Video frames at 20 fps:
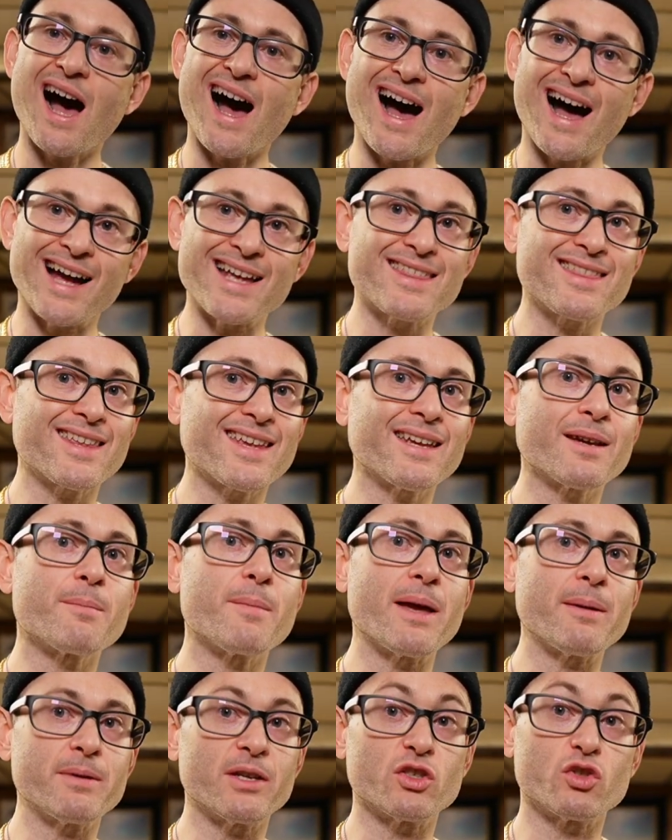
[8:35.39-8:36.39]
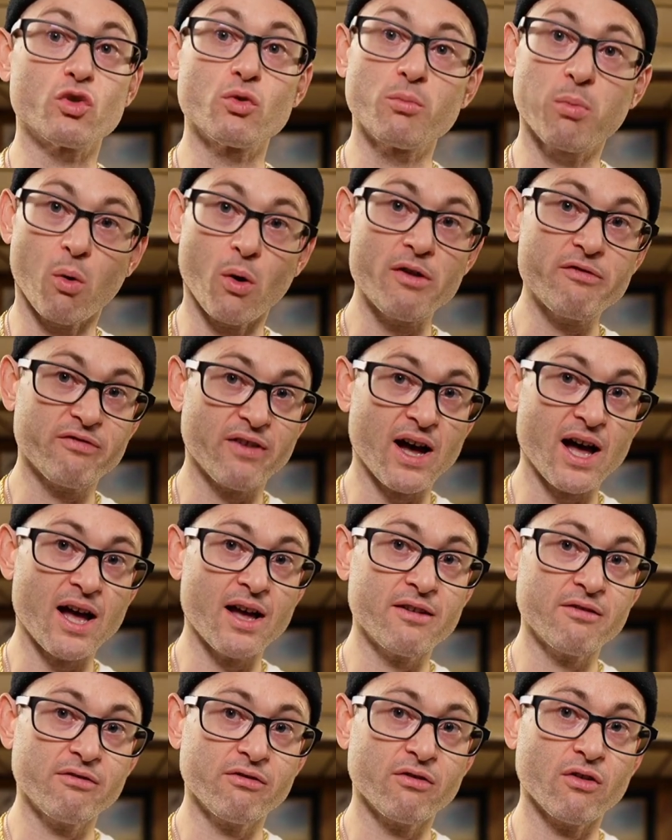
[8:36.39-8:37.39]
I think maybe a
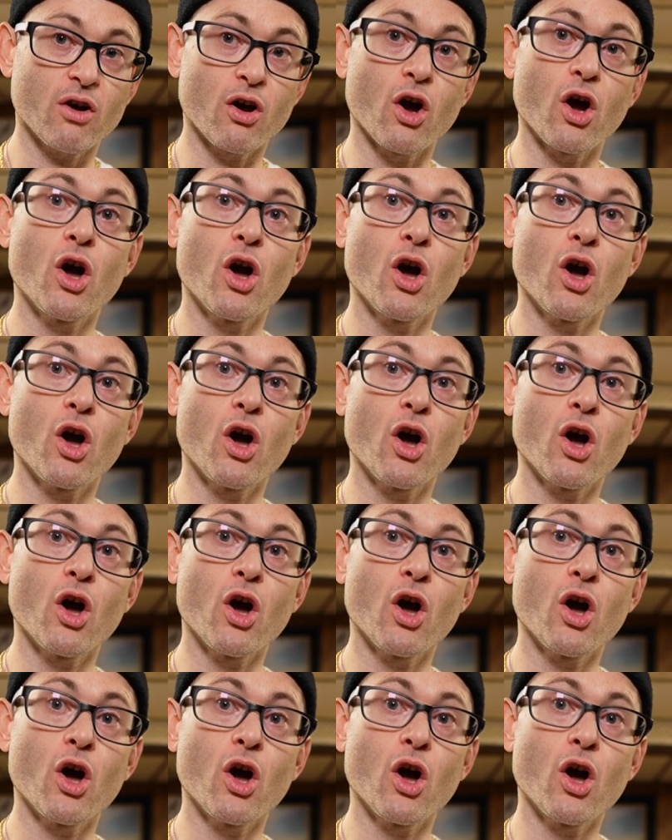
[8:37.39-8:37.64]
2.5